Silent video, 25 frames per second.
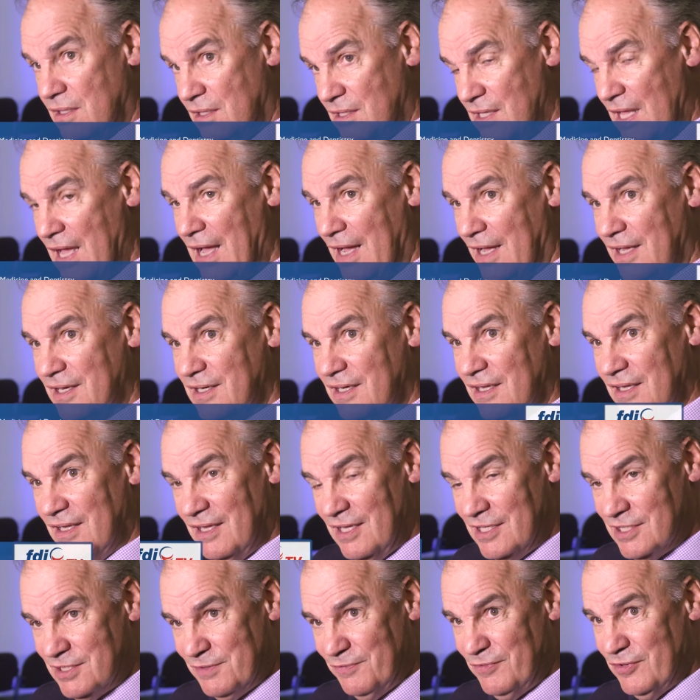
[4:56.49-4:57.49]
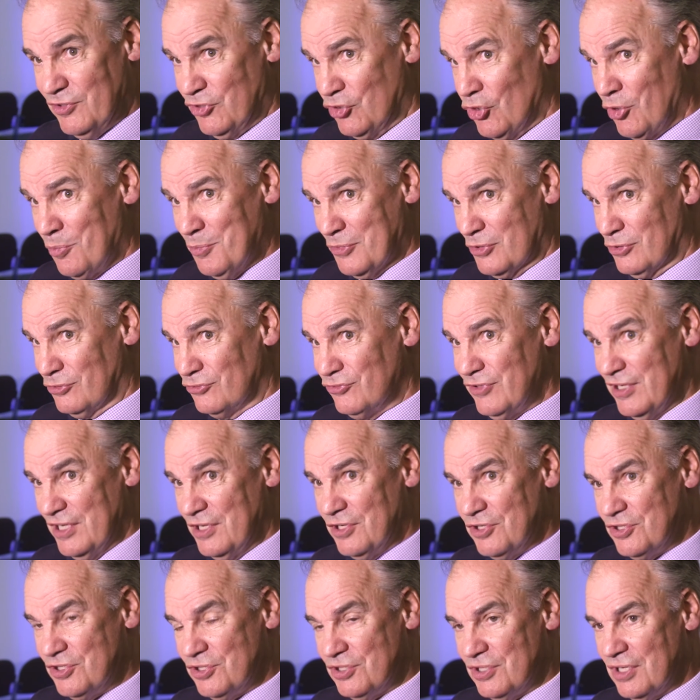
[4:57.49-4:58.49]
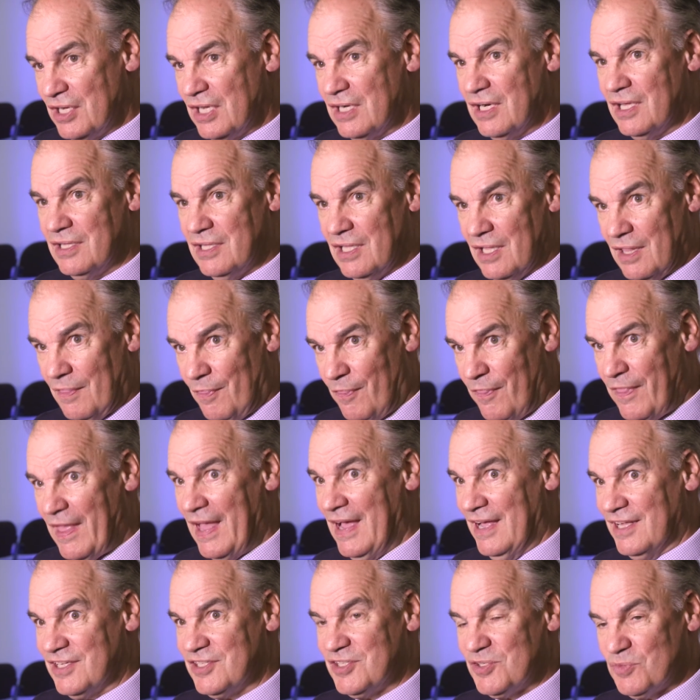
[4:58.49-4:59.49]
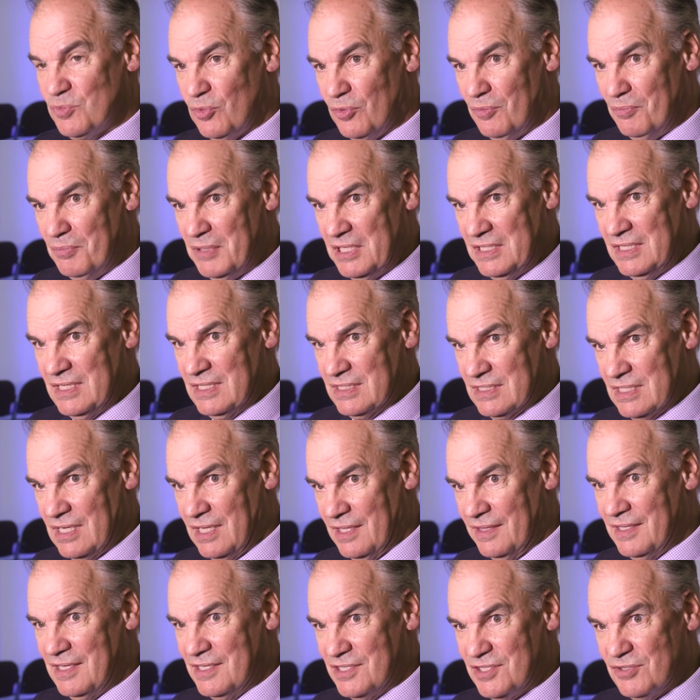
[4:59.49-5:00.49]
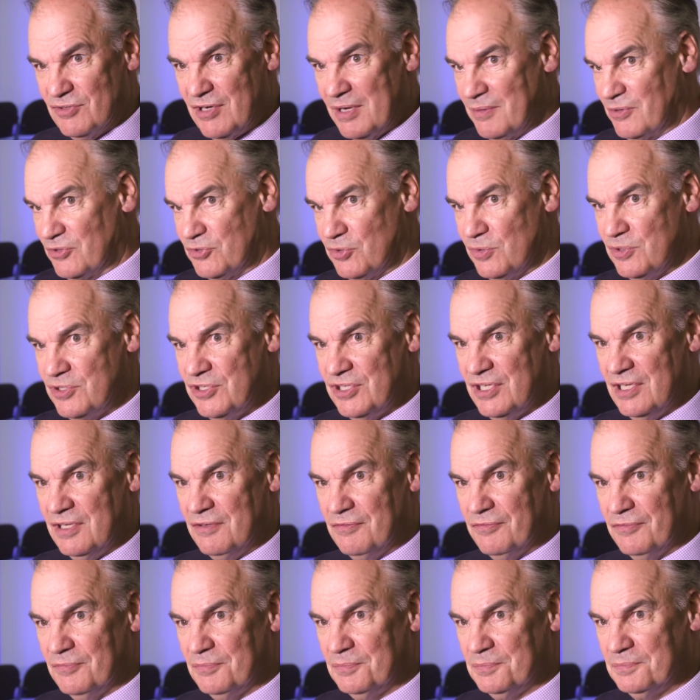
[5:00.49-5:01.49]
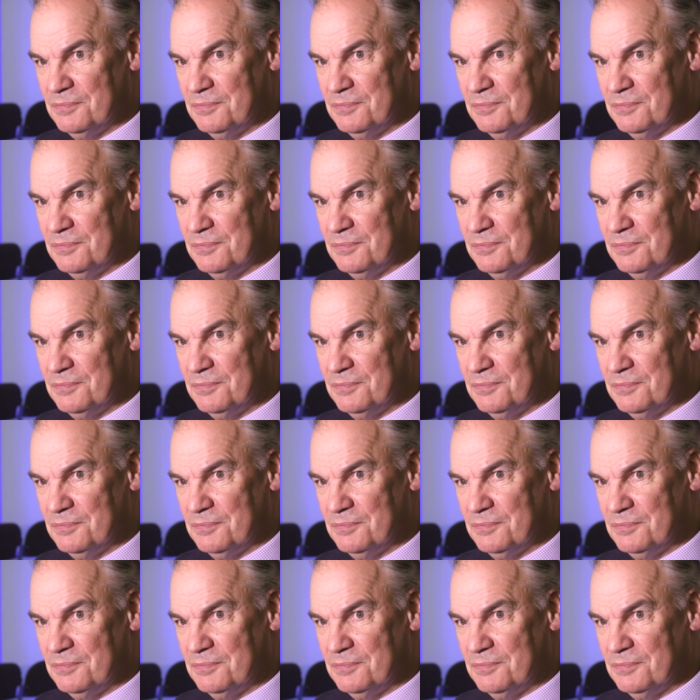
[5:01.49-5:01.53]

That is phenomenal reach, and I think that's what meetings like this are able to achieve.